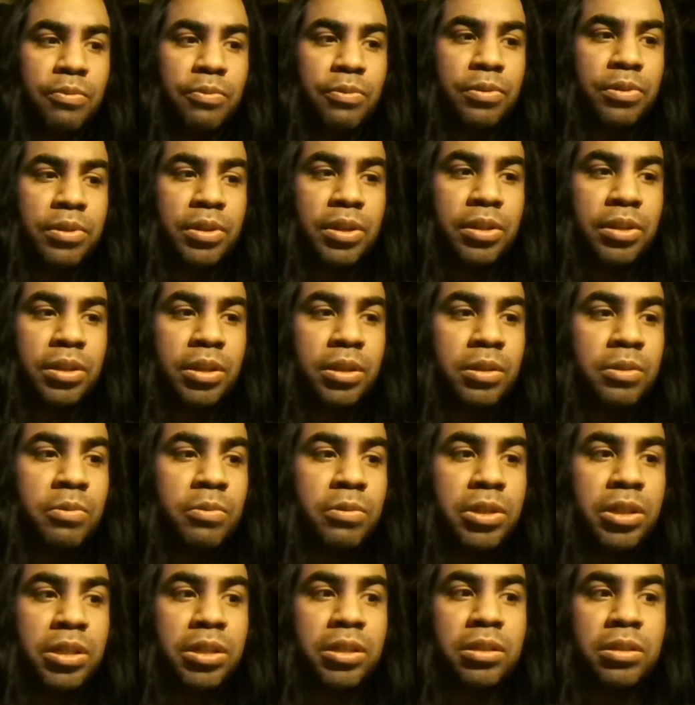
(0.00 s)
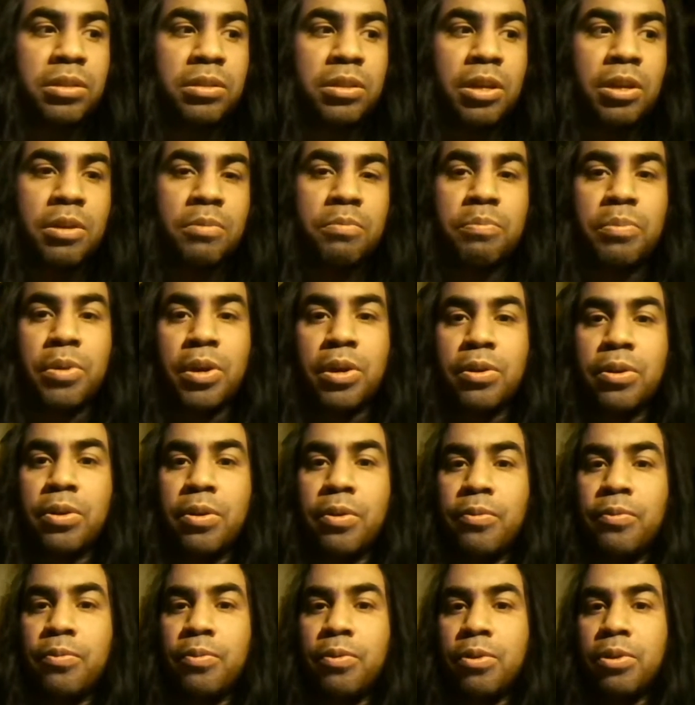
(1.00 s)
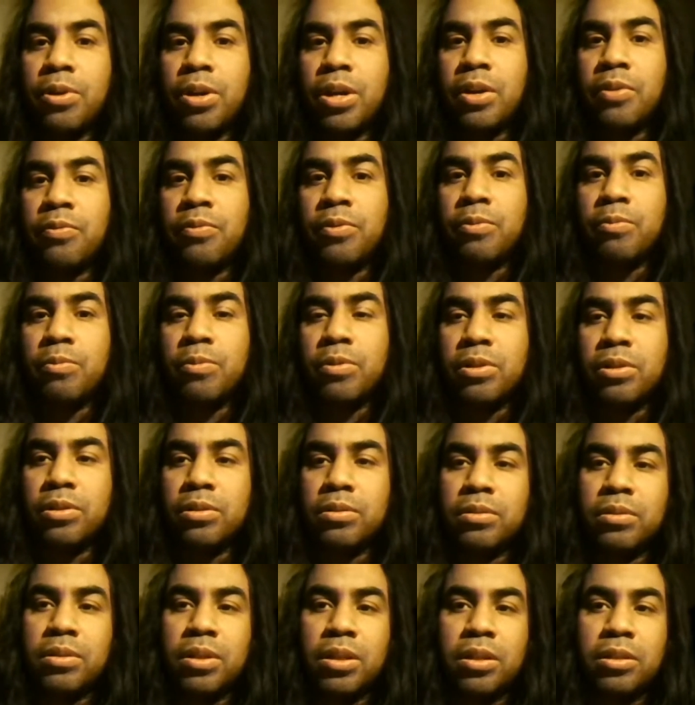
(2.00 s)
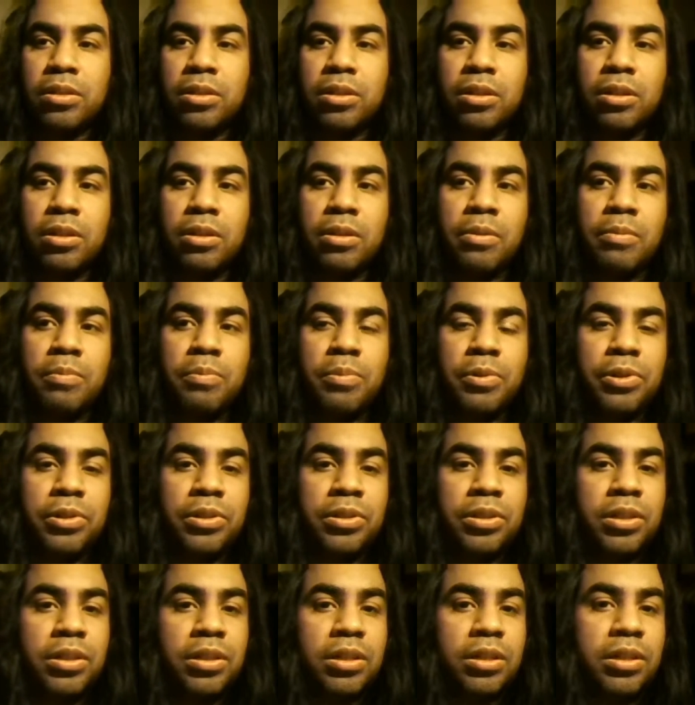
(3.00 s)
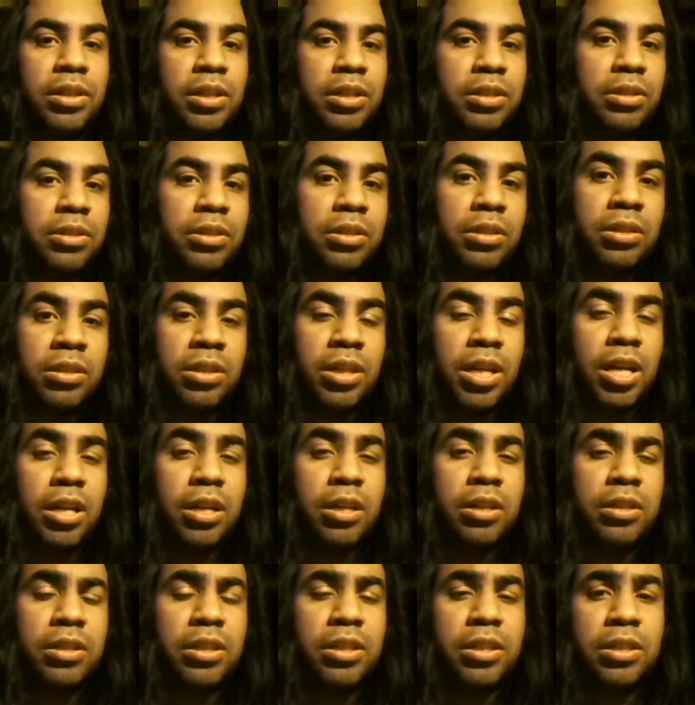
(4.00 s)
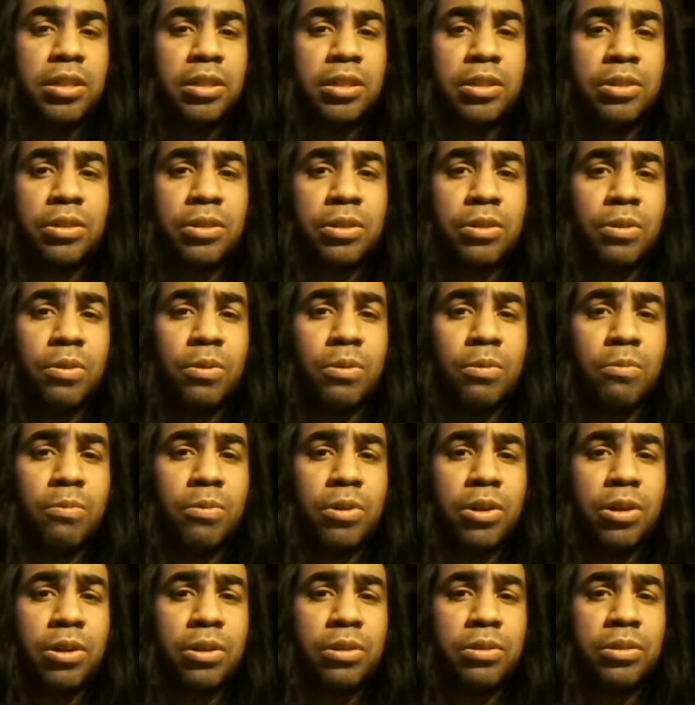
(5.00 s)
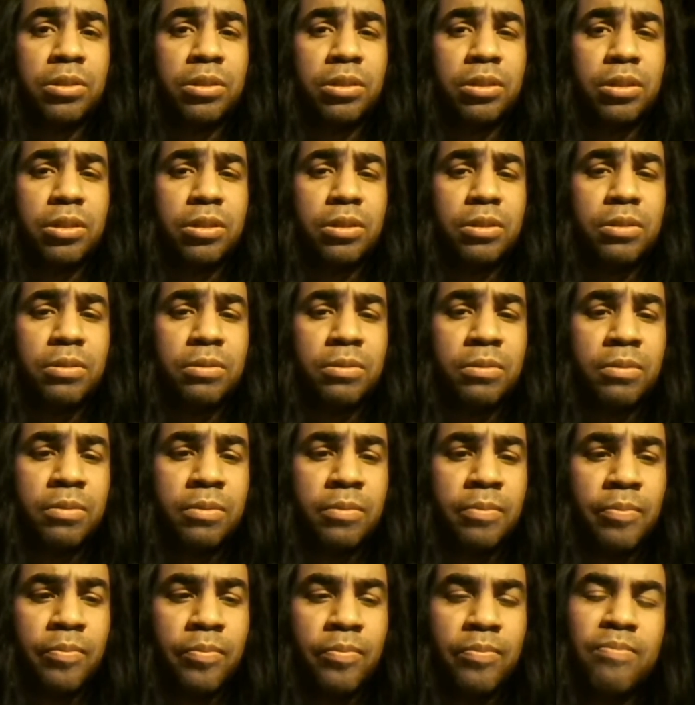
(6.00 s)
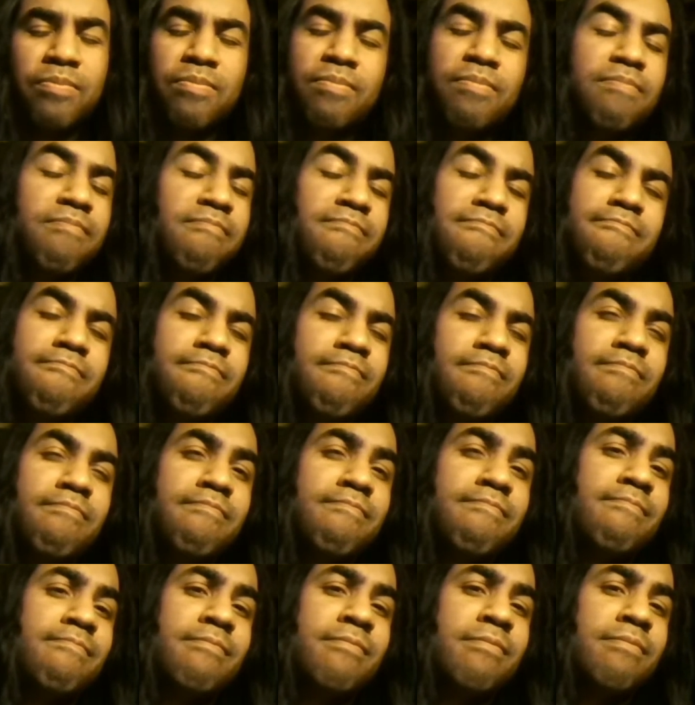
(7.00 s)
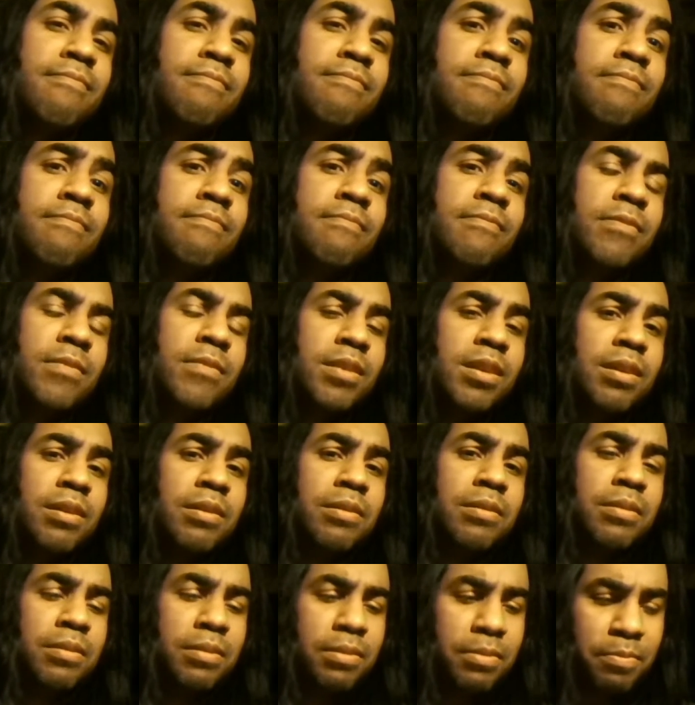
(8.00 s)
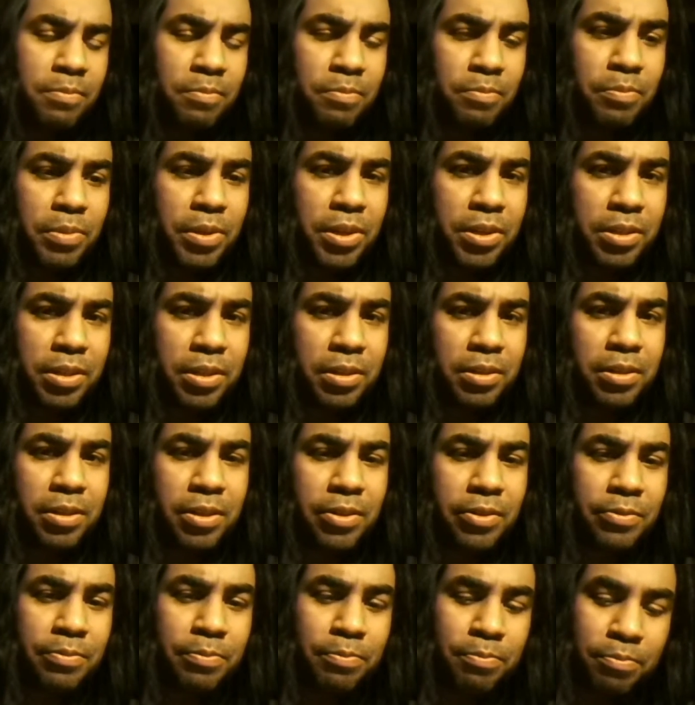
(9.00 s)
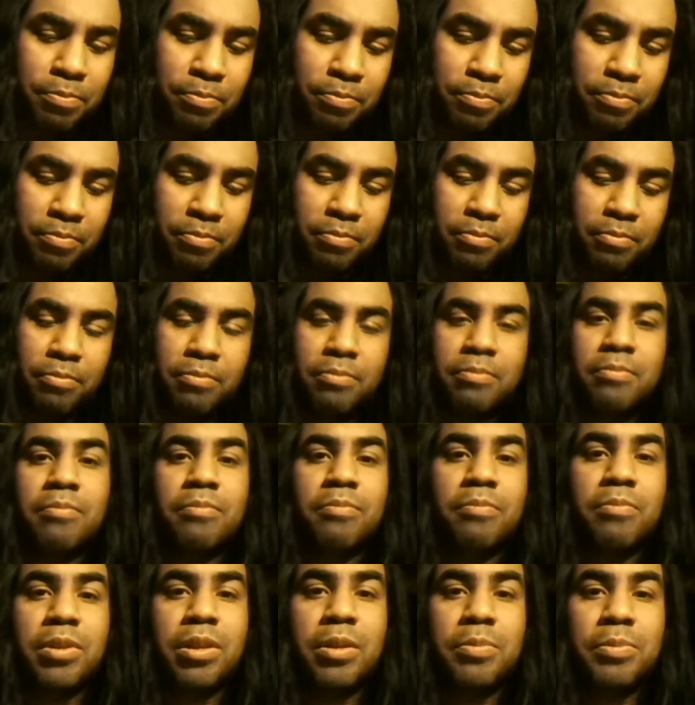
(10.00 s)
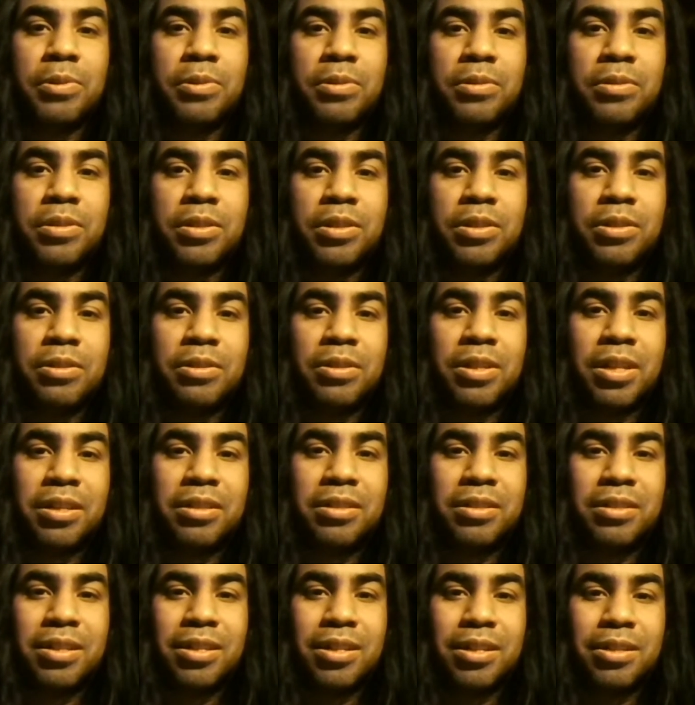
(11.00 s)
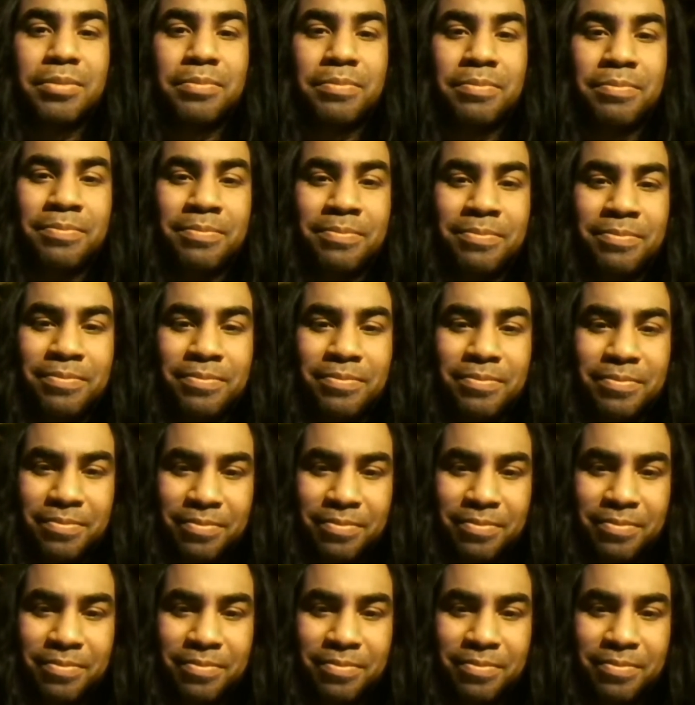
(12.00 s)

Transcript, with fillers: hopefully things will just get better for everyone as a person, as a society, and the whole world. So, yes, peace and love, people. See you next time.